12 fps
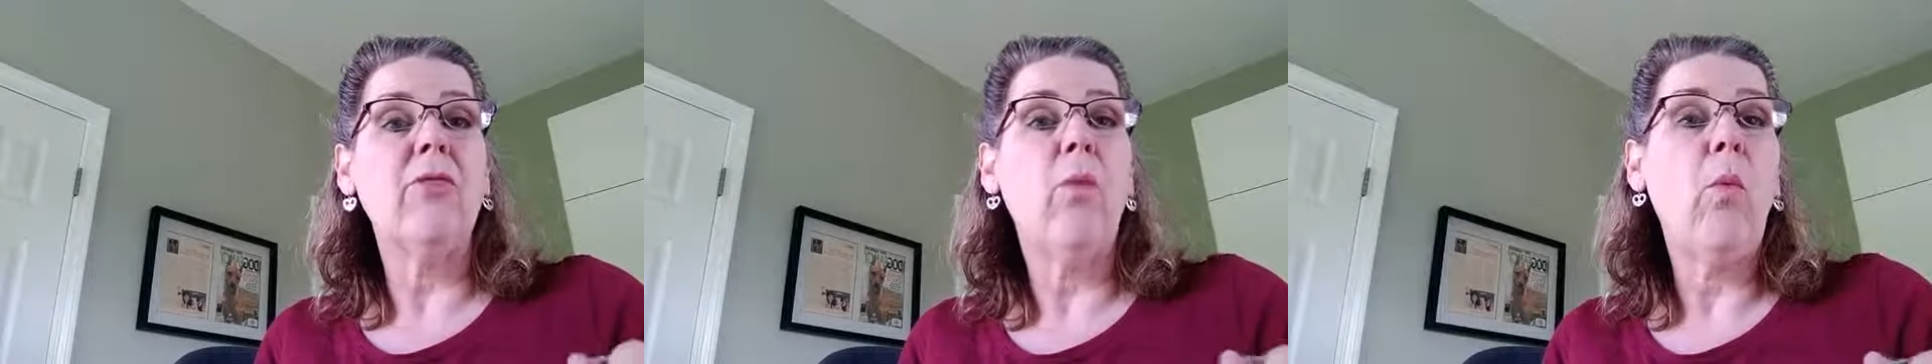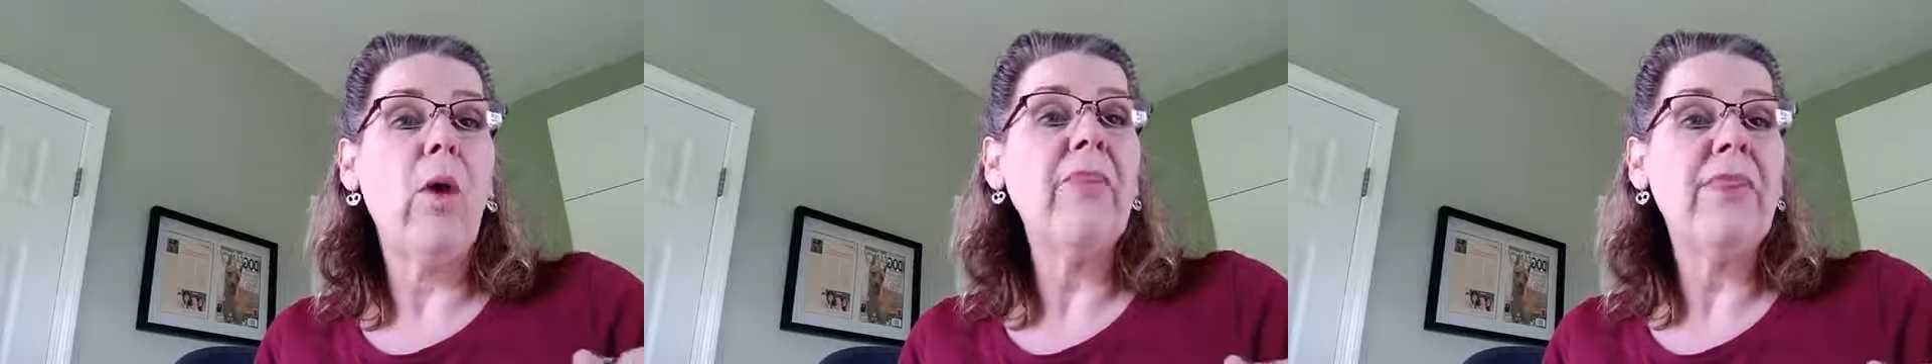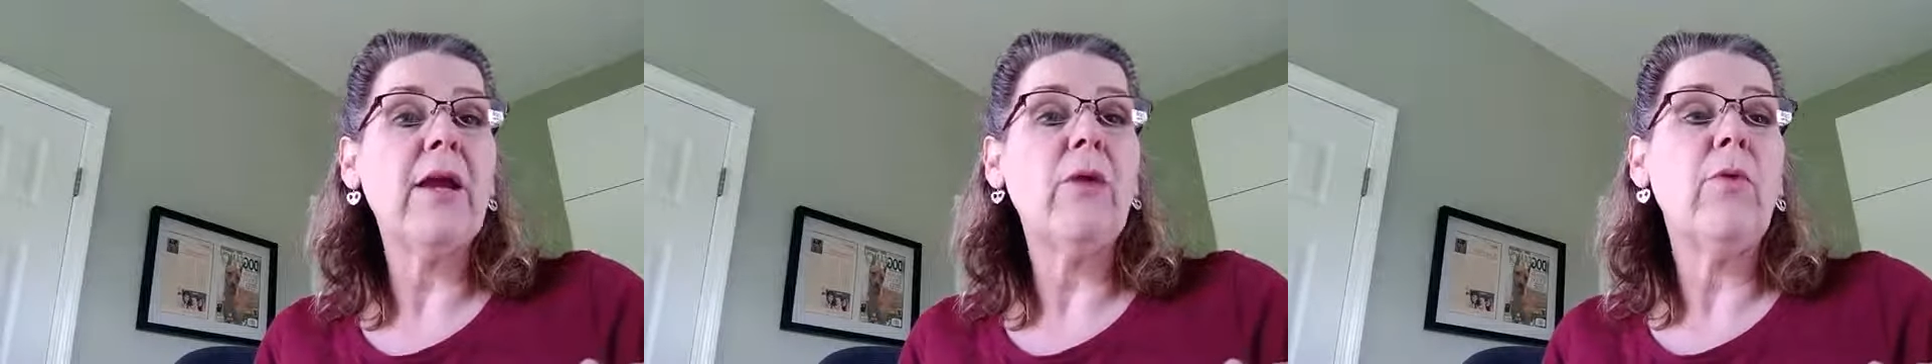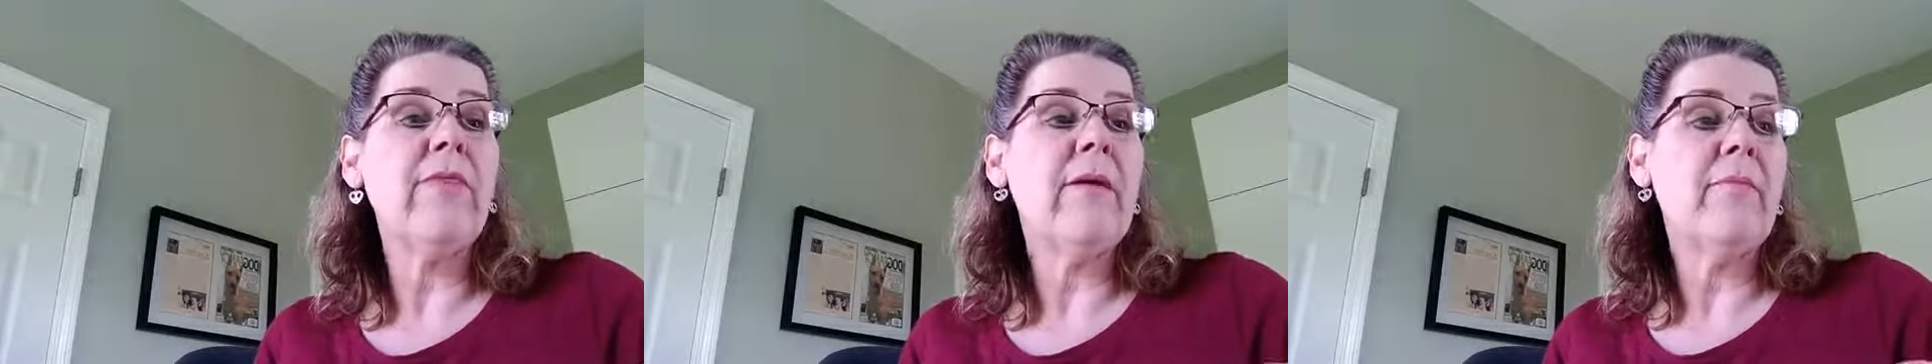The one thing
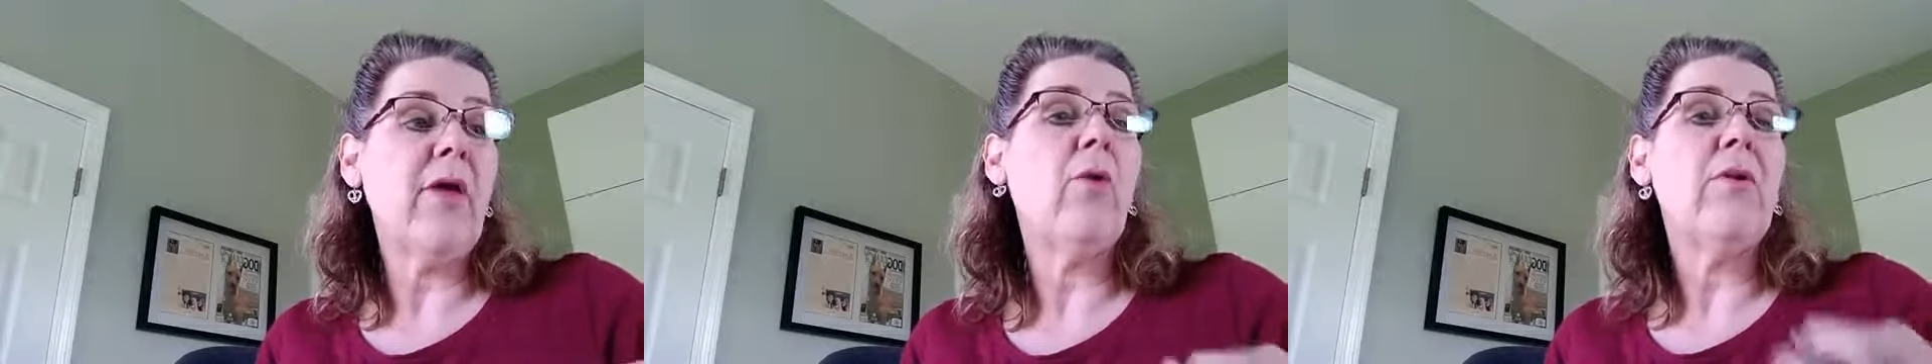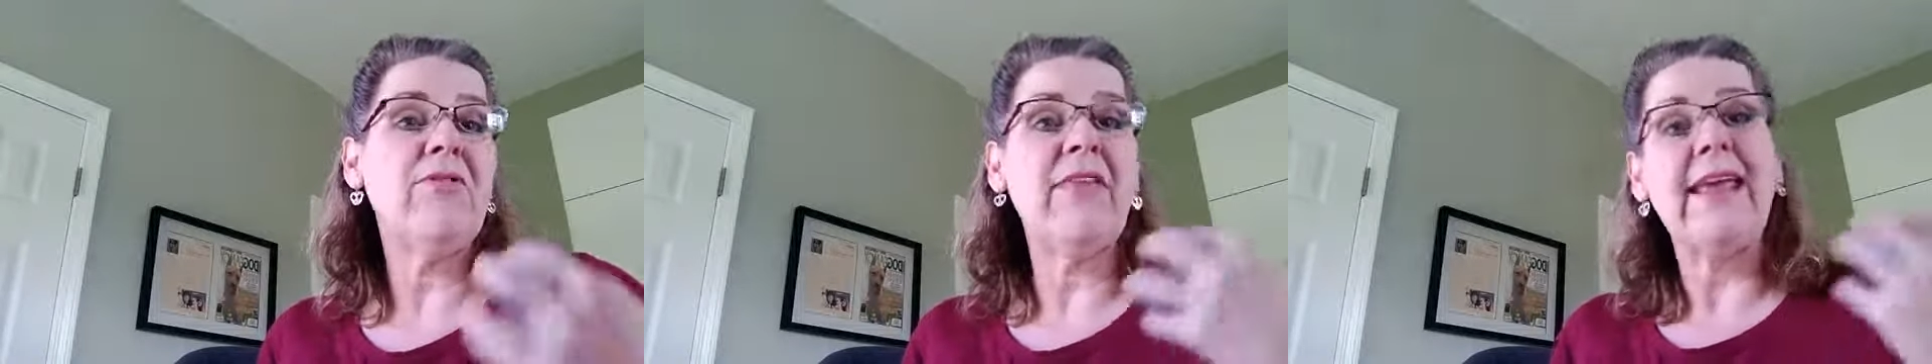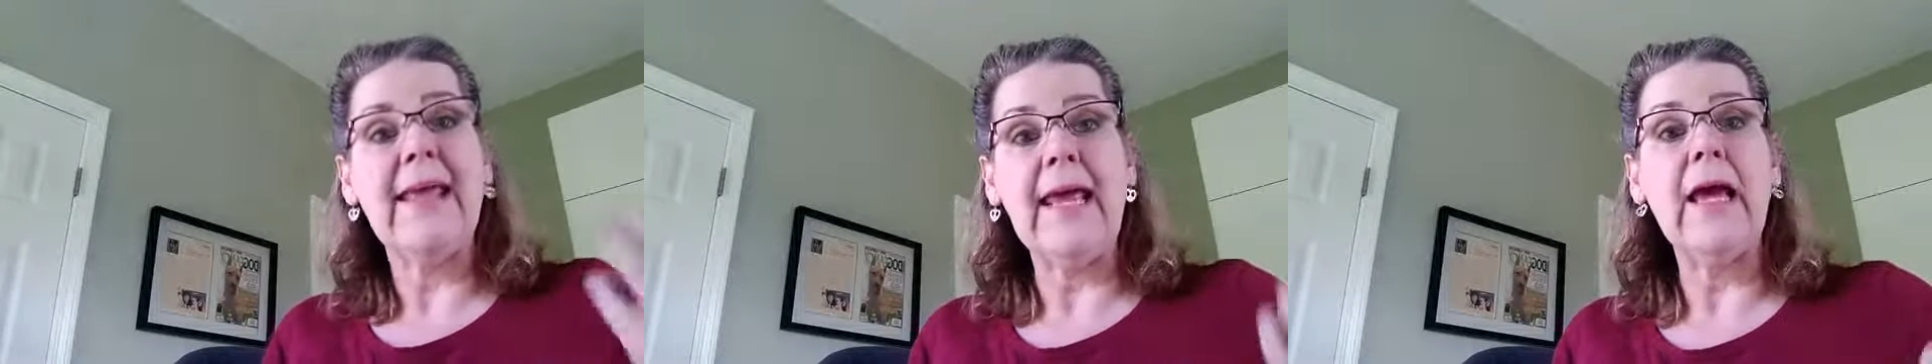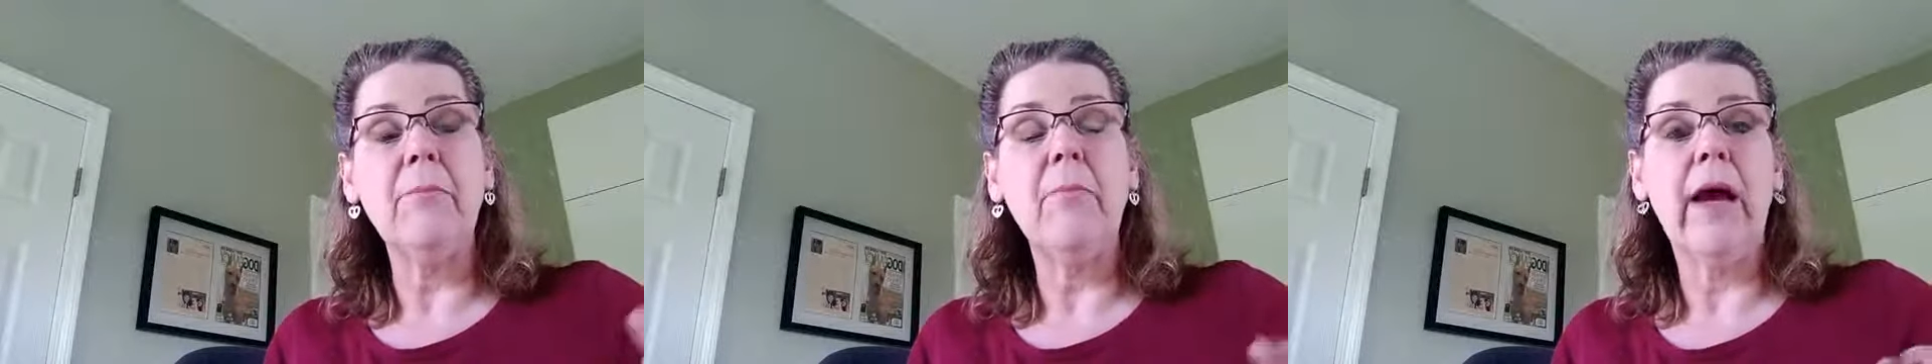with them, though, is they
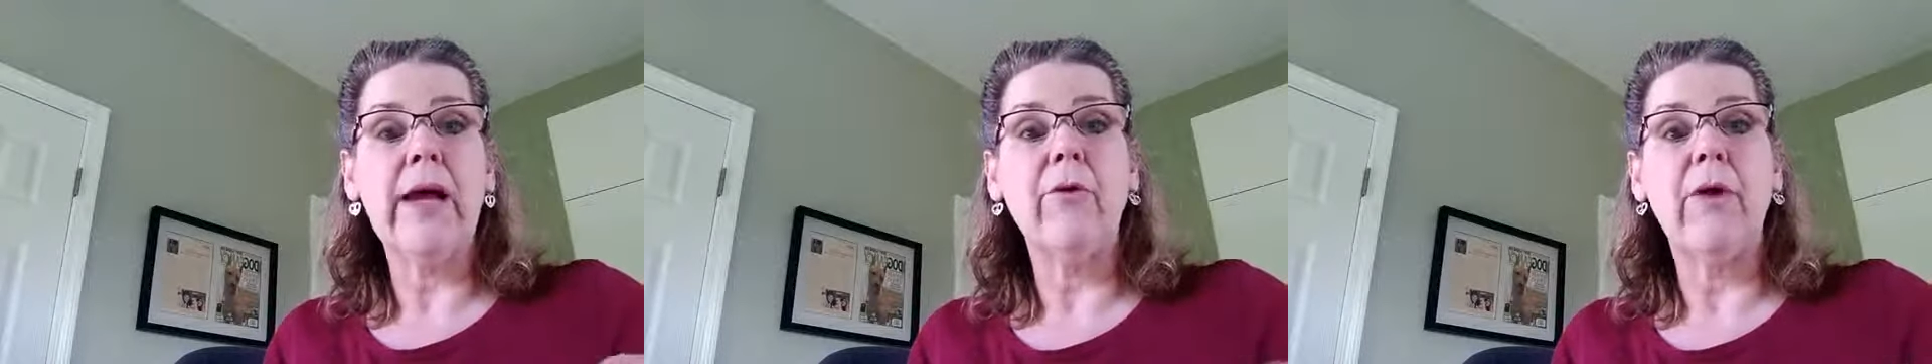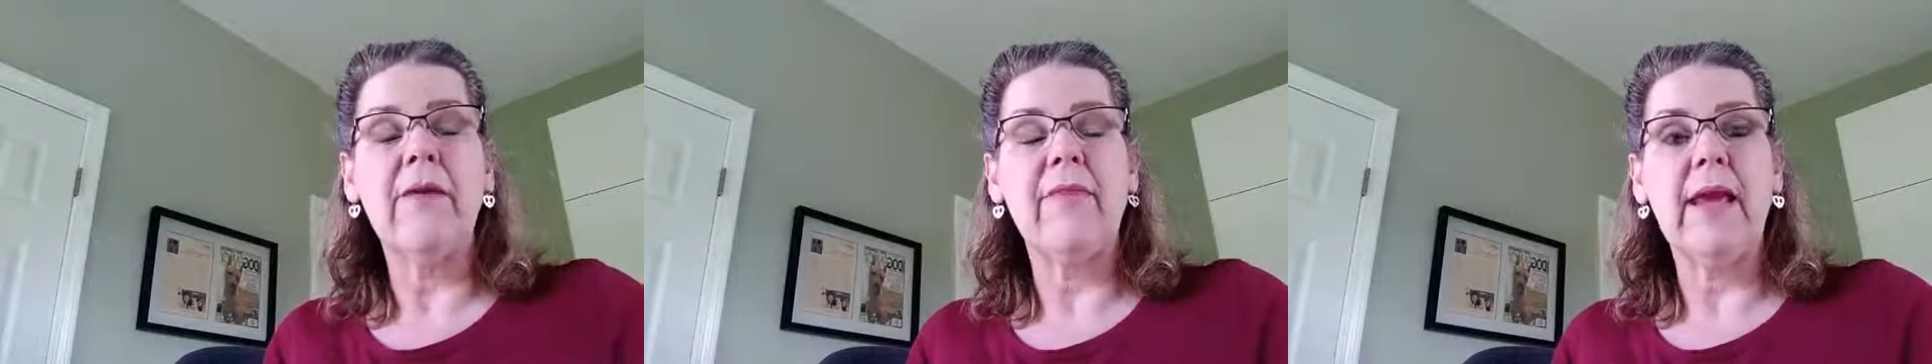can migrate.